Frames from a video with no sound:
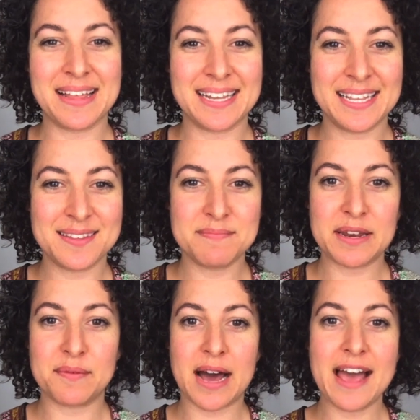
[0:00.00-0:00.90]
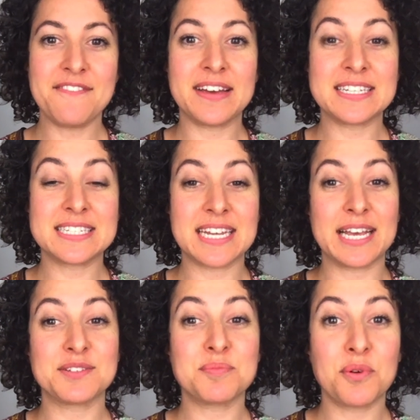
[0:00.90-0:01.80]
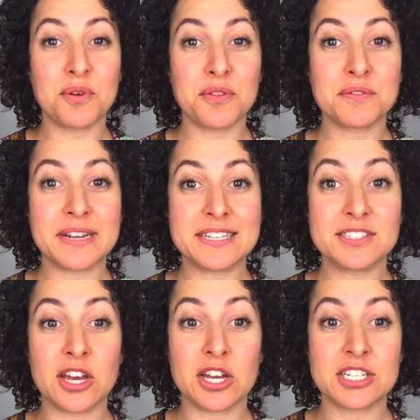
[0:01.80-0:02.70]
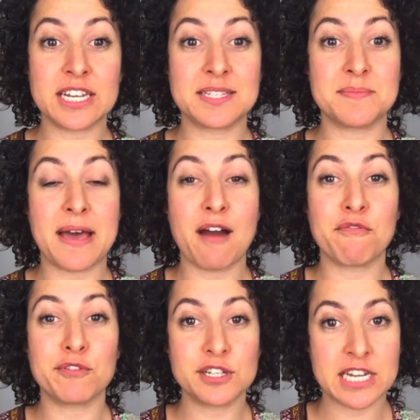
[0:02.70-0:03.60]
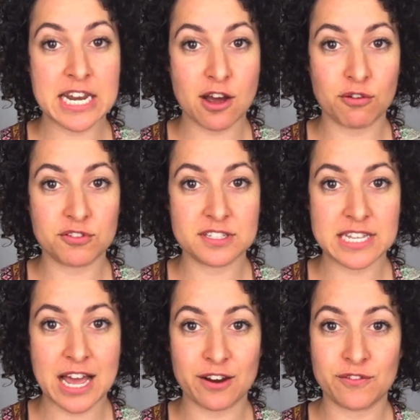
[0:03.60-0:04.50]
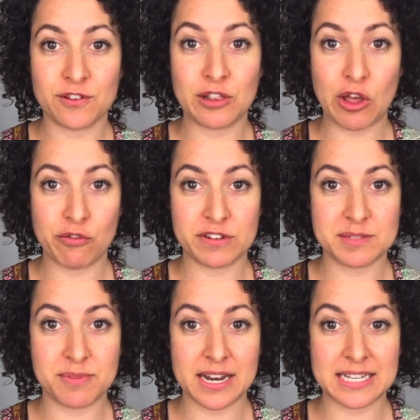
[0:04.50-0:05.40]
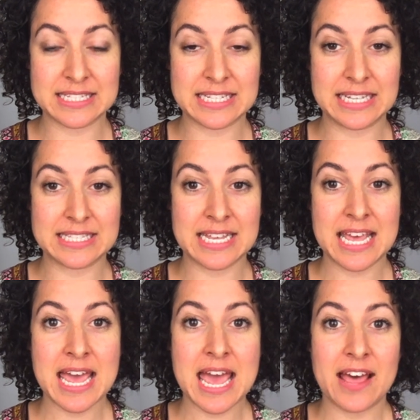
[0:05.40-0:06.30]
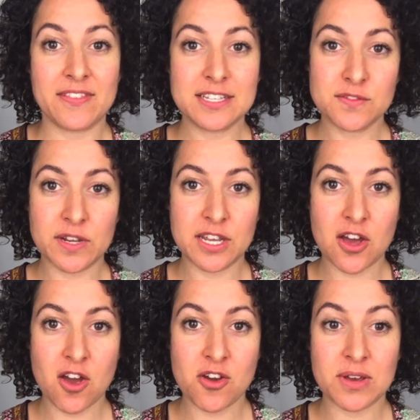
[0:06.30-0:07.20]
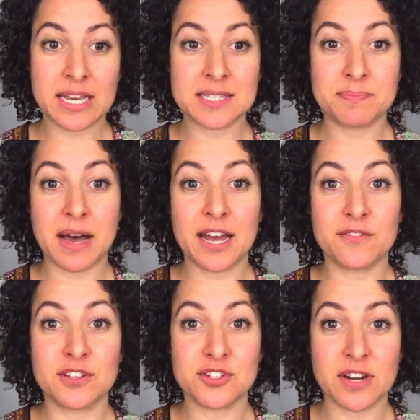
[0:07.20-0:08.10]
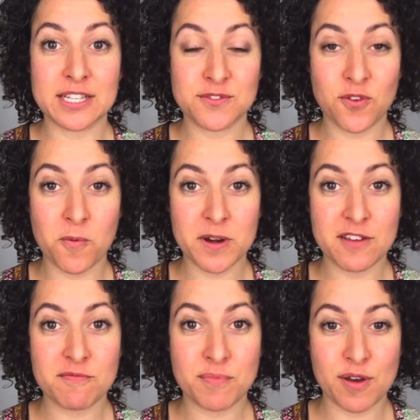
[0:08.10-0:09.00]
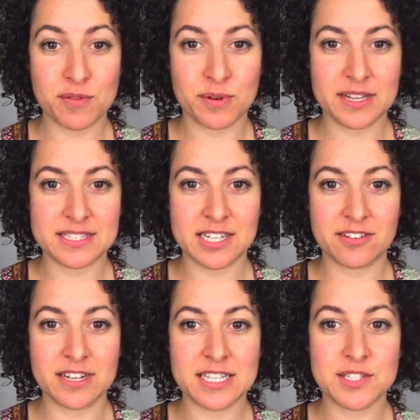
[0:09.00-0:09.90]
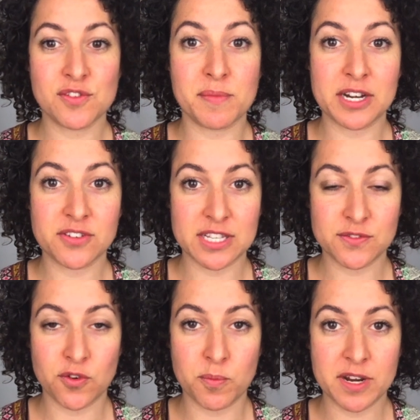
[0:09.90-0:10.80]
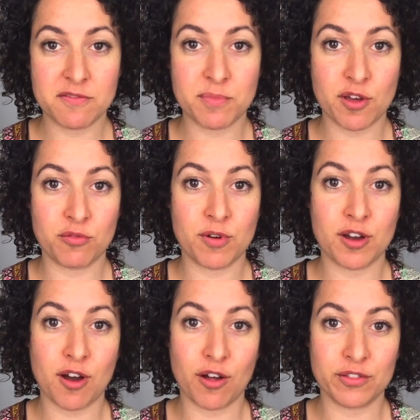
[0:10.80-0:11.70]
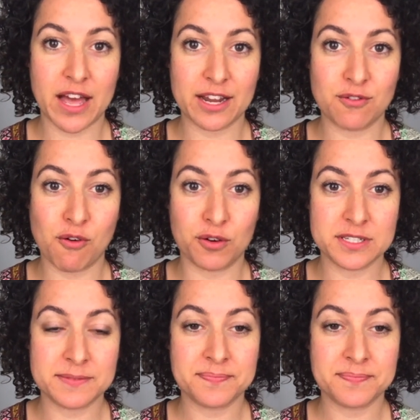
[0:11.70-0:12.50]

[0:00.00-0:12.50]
Melanie the midwife, and today's report on the research is about routine ultrasound for low risk pregnancies. This video is part of the Transformative Birthwork series for my Transformative Birthwork online course.